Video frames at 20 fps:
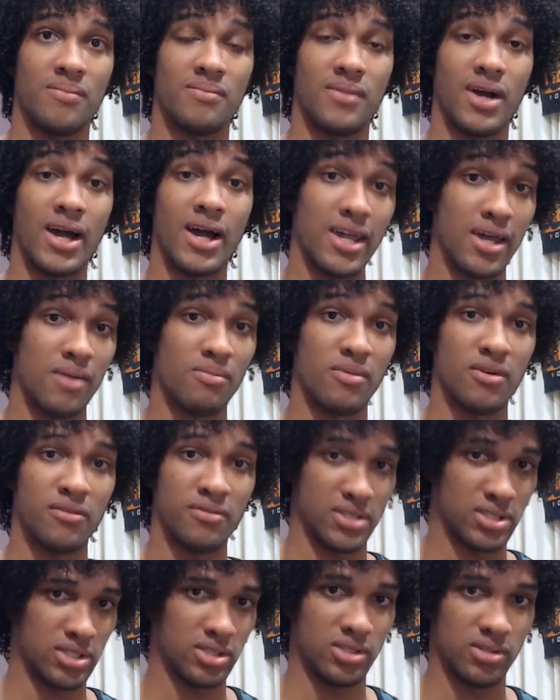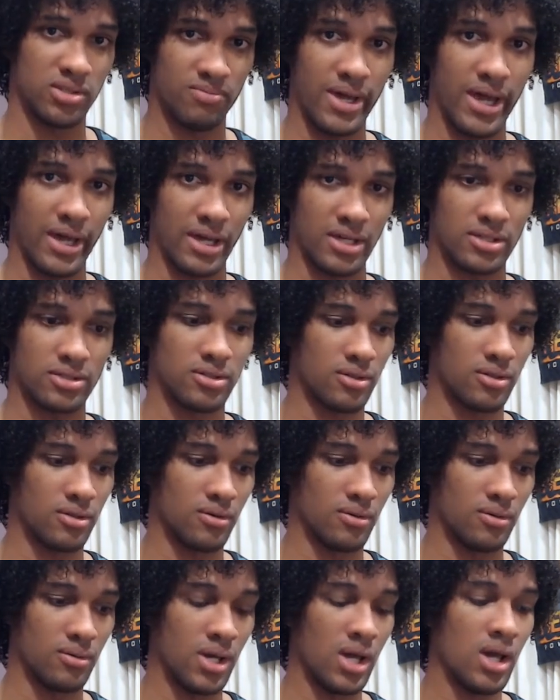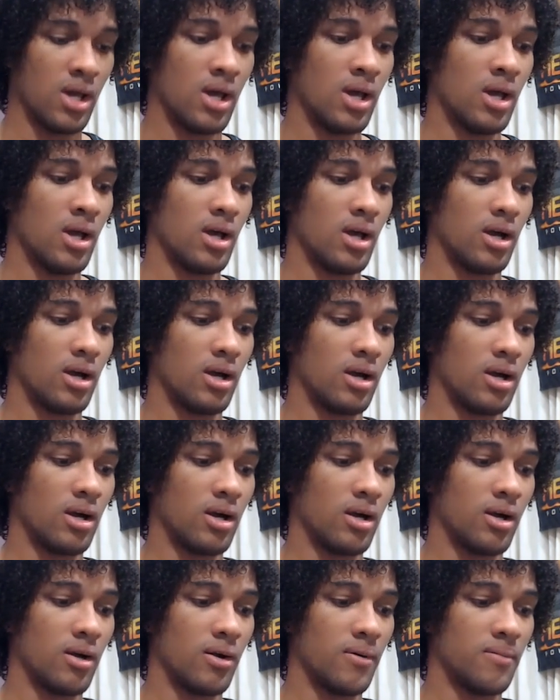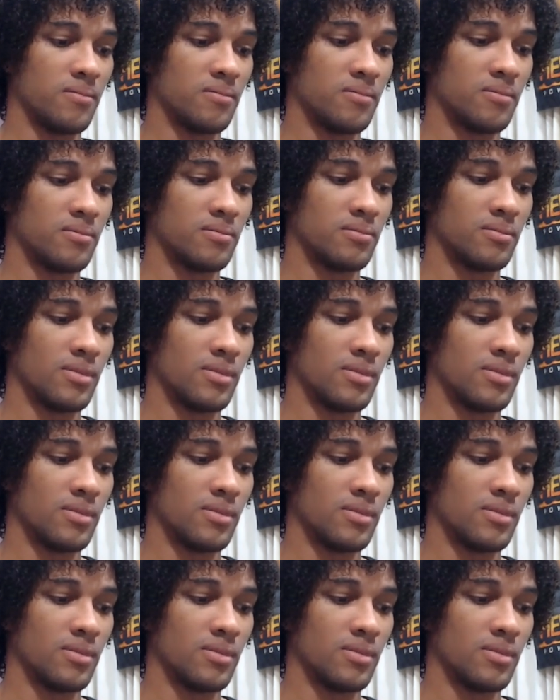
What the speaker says: I am officially back. So um,